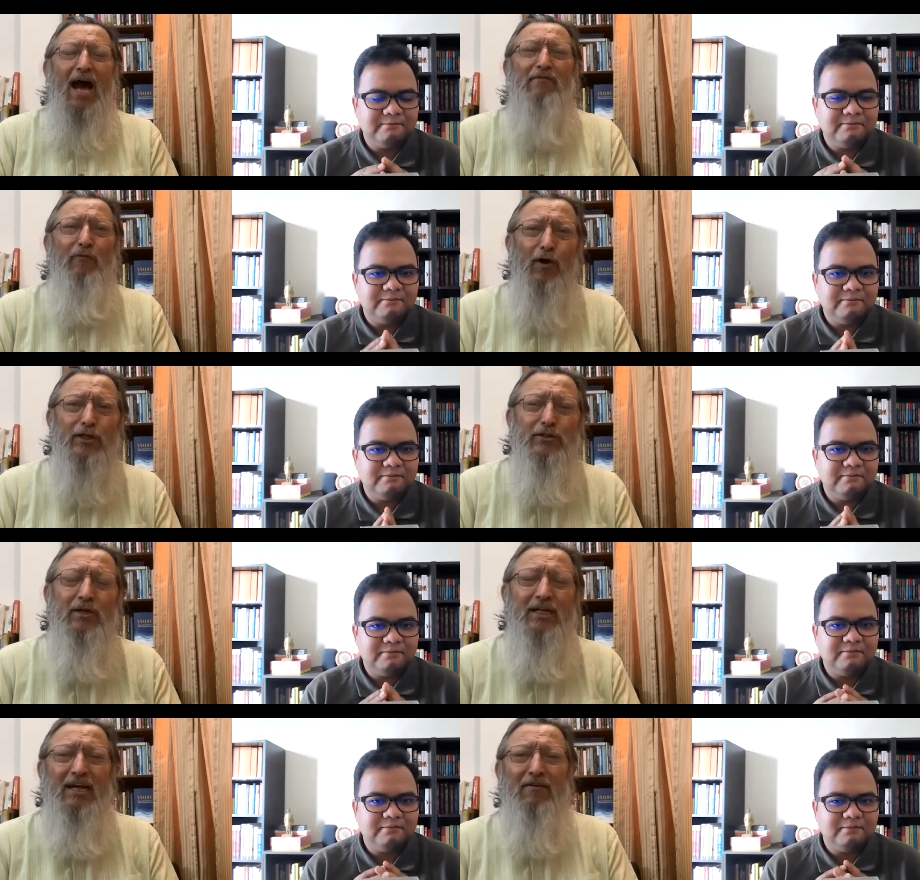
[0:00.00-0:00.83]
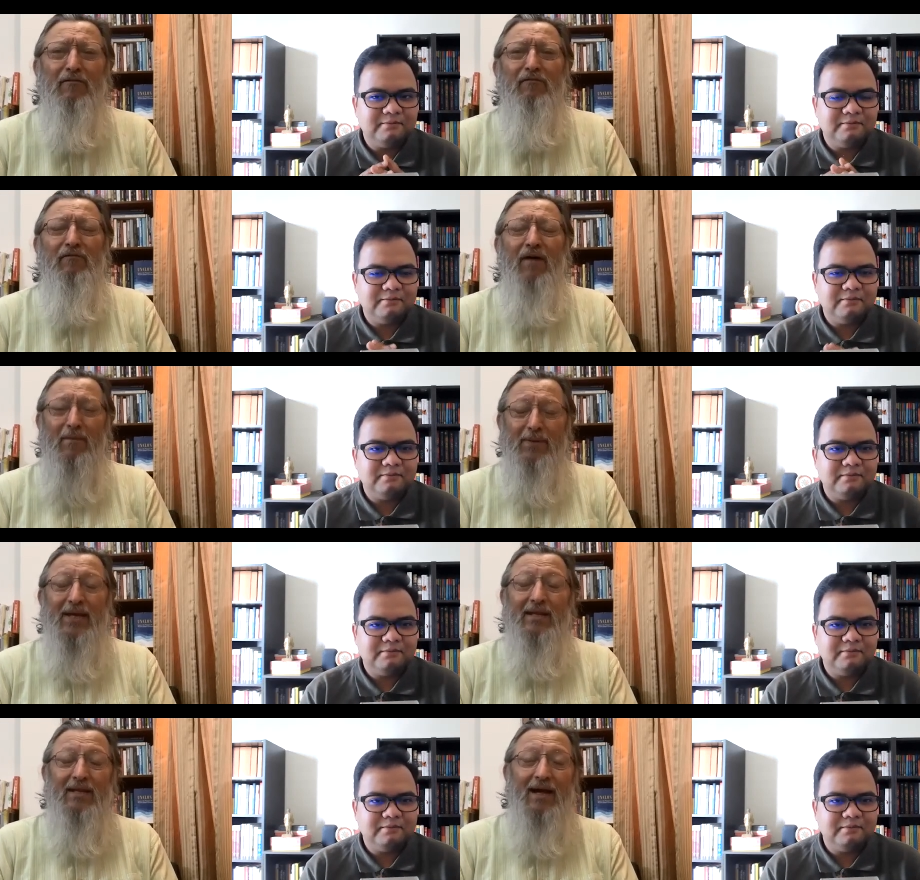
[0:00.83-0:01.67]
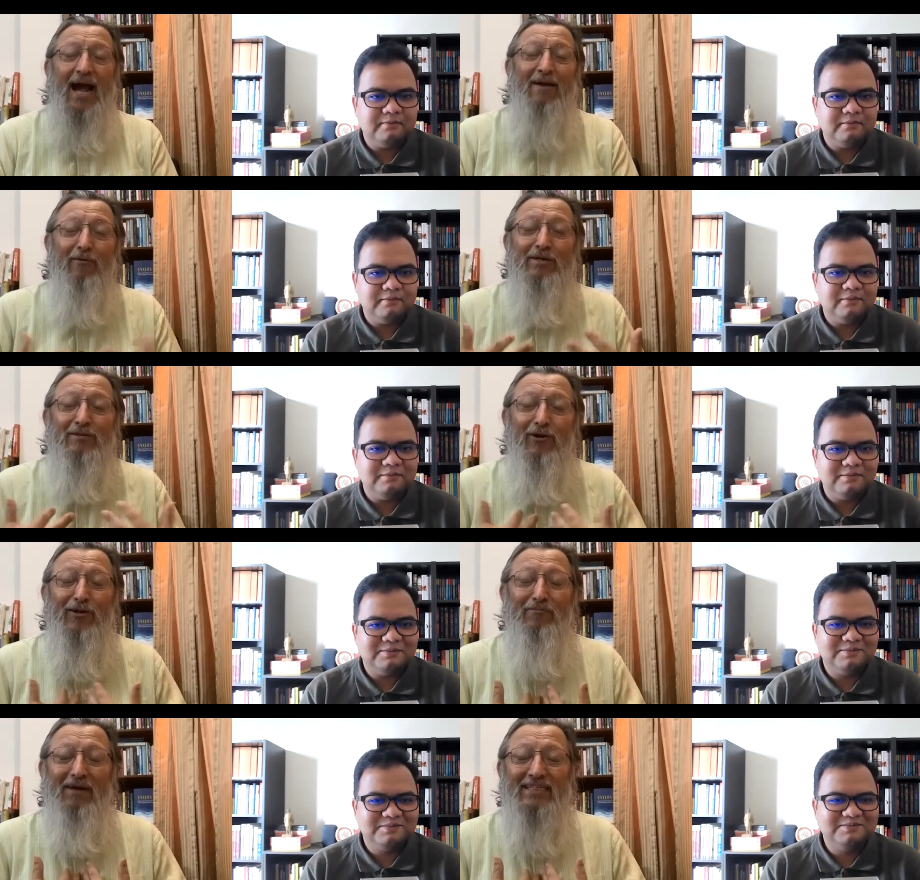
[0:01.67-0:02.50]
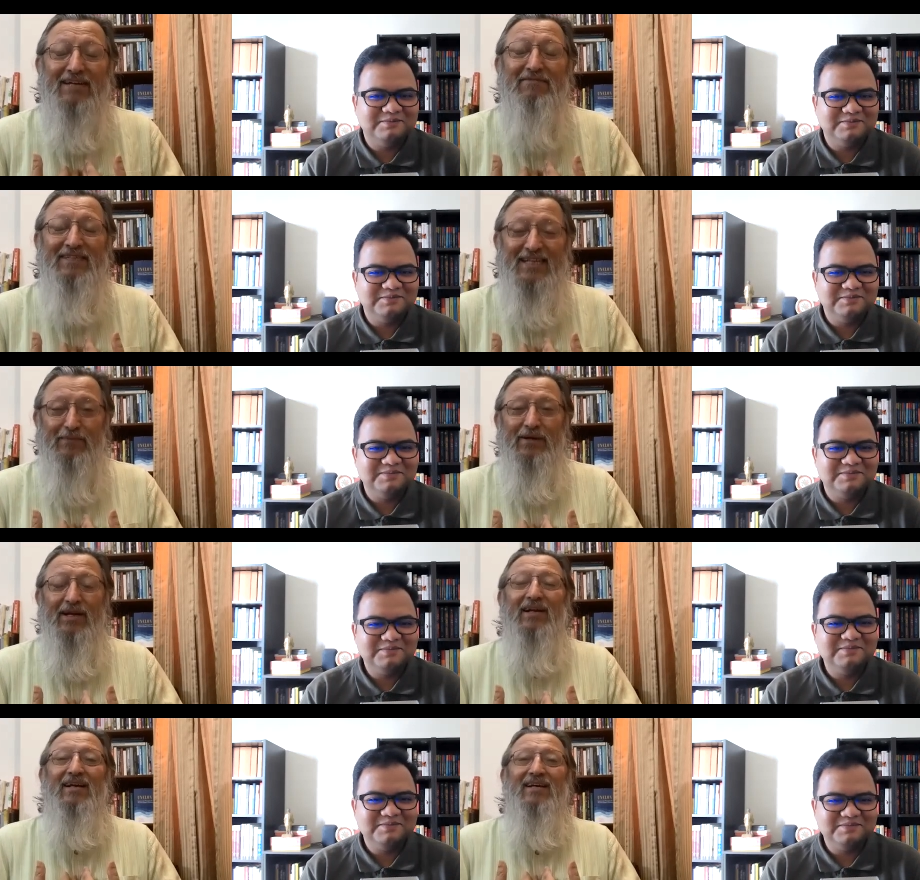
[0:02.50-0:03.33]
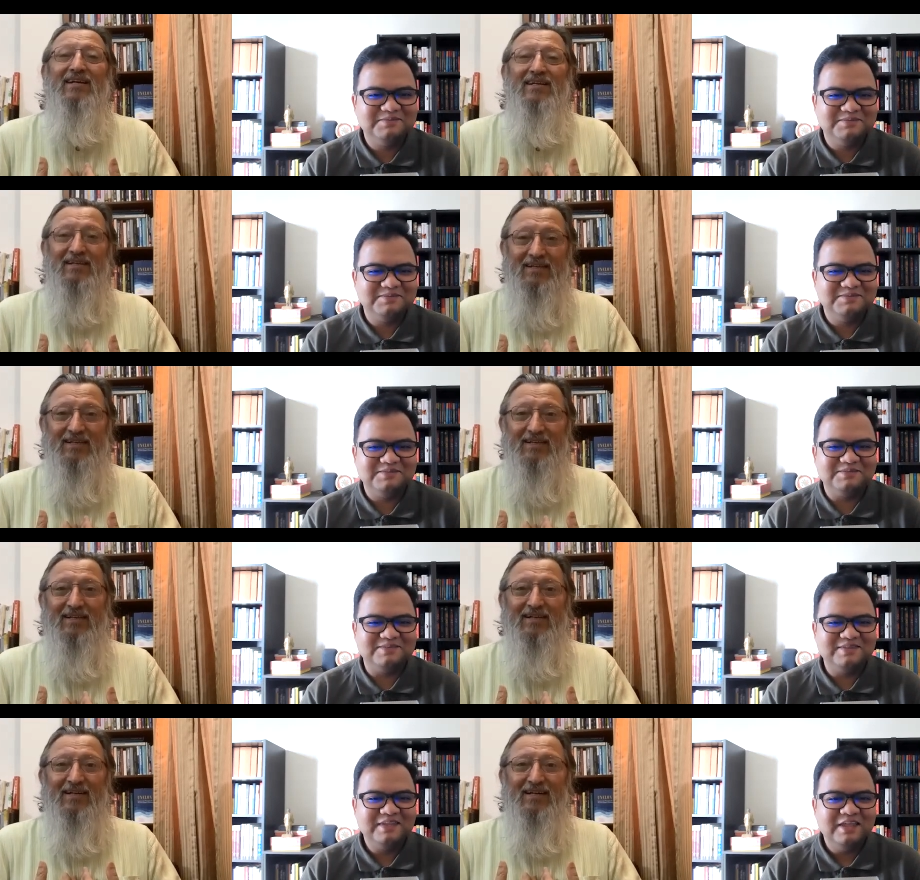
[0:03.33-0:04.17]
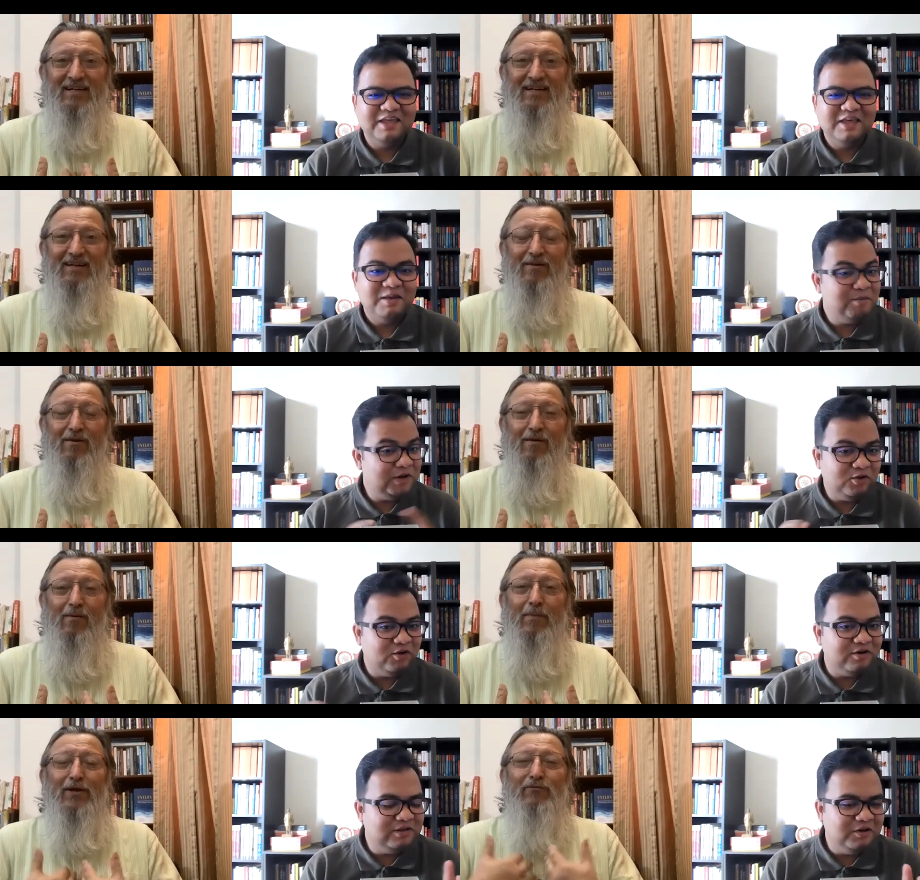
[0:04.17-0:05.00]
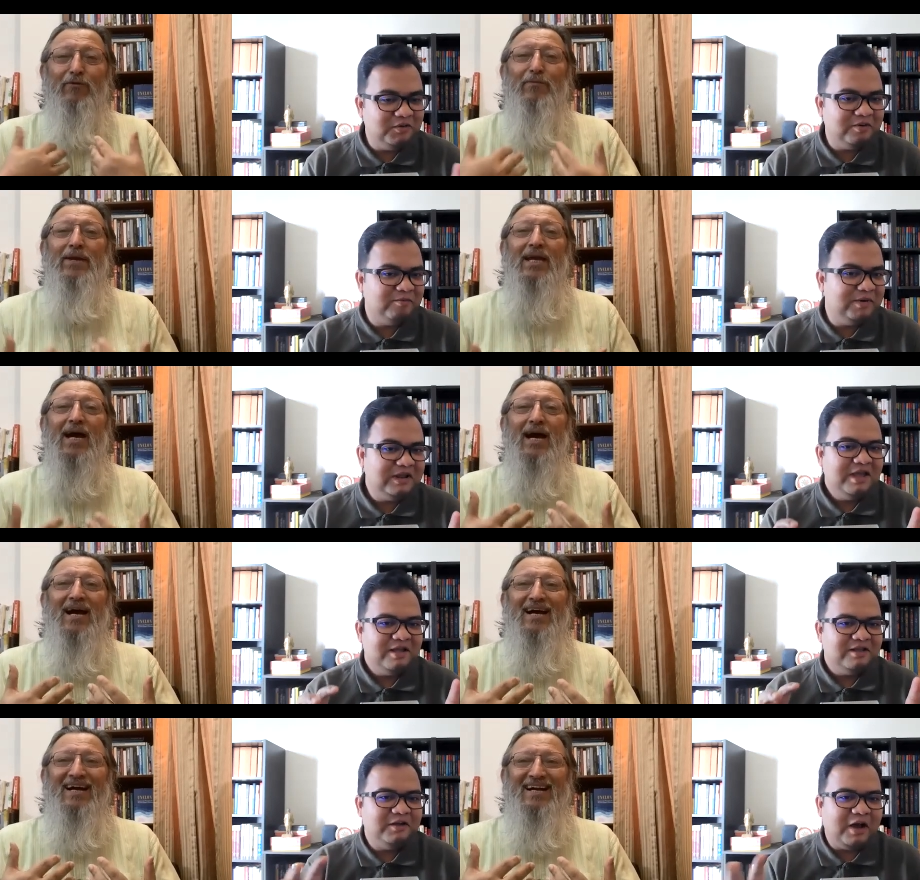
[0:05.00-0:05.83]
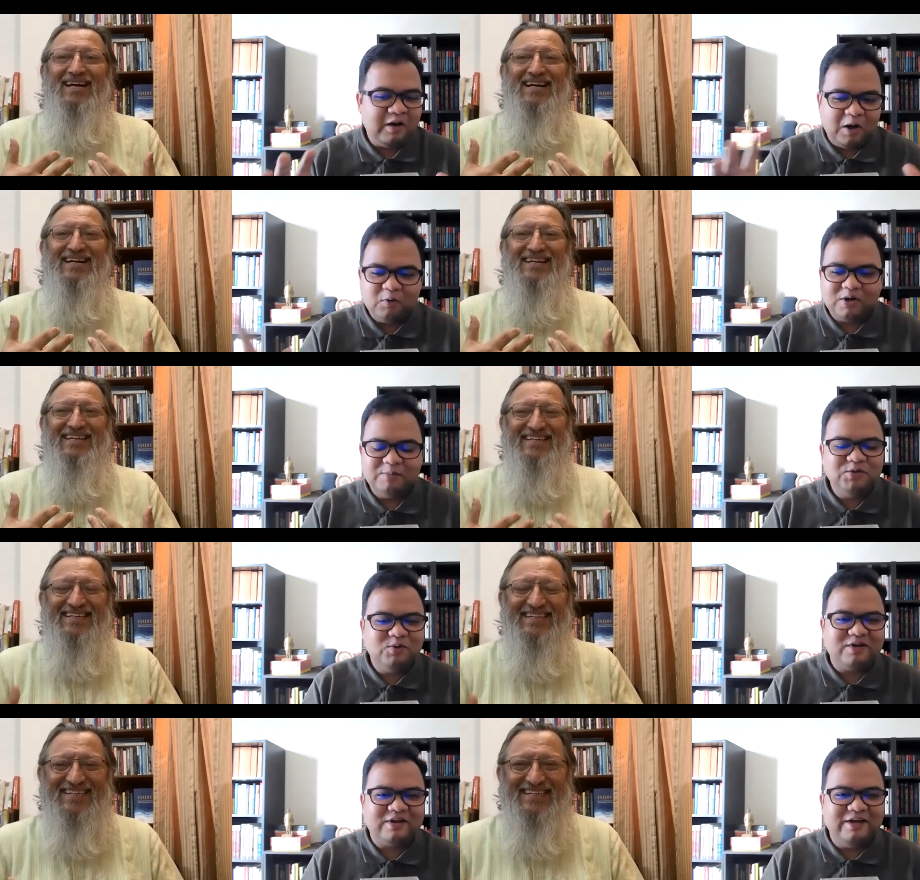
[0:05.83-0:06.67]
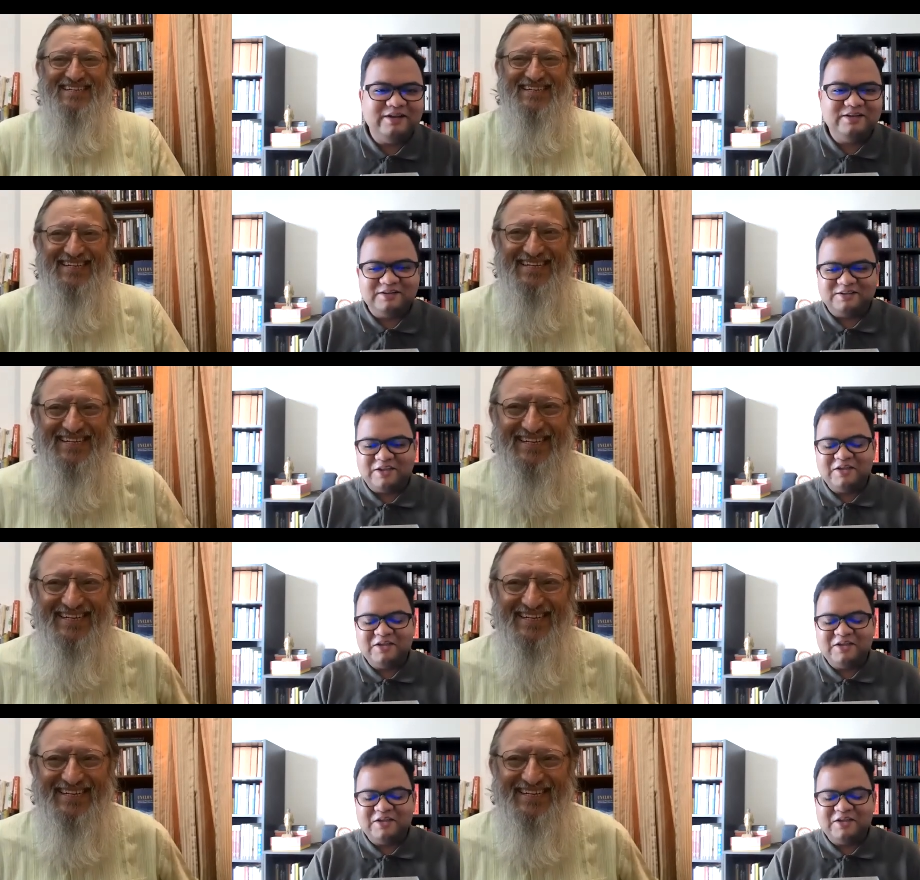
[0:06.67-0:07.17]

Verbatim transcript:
Speaker 1: Unfortunately, I mean, I always thought of myself as a liberal. But because for me, how come you can